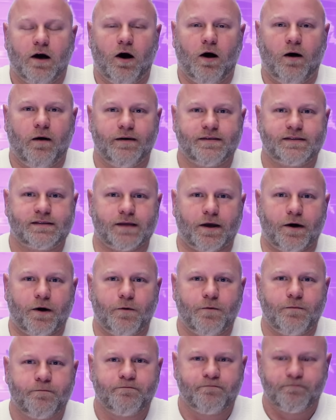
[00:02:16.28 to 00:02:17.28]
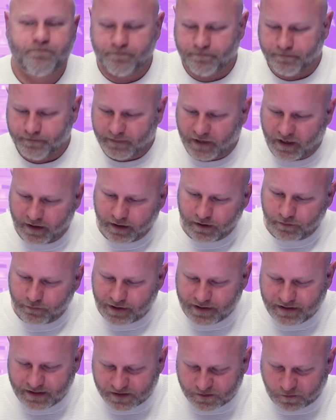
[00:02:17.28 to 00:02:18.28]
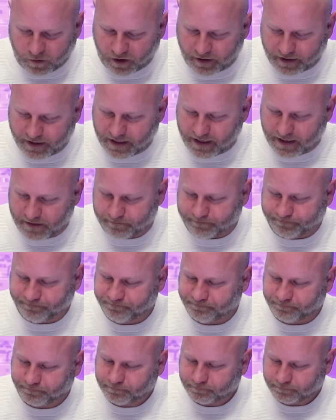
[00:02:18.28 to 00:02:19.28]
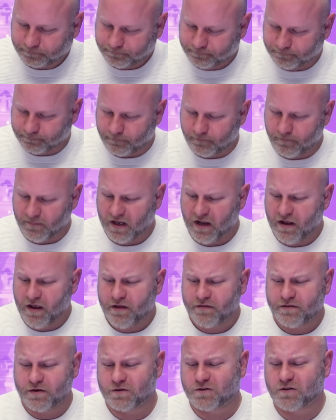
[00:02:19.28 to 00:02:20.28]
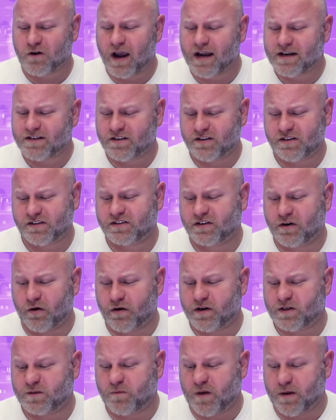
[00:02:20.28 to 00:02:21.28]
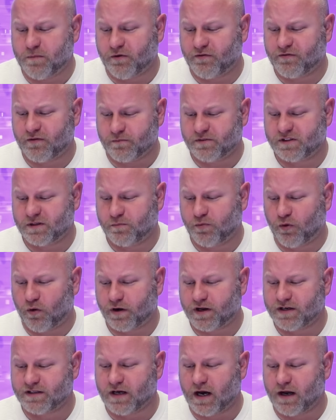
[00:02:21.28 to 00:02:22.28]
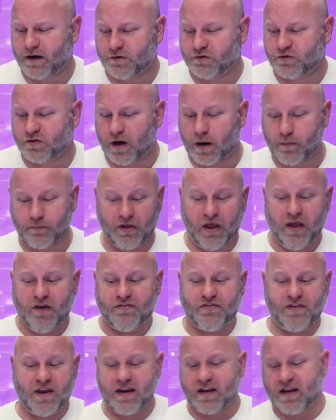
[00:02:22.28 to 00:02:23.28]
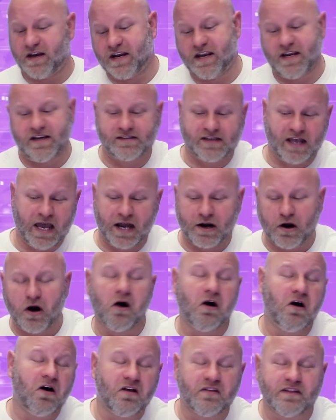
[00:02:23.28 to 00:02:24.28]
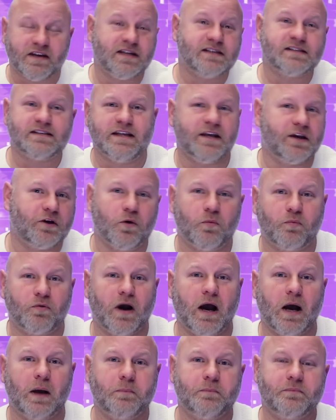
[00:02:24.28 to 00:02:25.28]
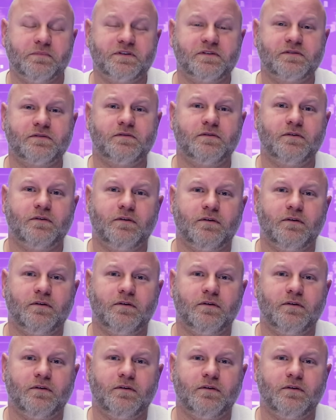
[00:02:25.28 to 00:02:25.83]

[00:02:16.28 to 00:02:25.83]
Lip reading: Also, I got to read this part again. "They're trying to discourage people from supporting Donald Trump, thinking he's got all these legal problems."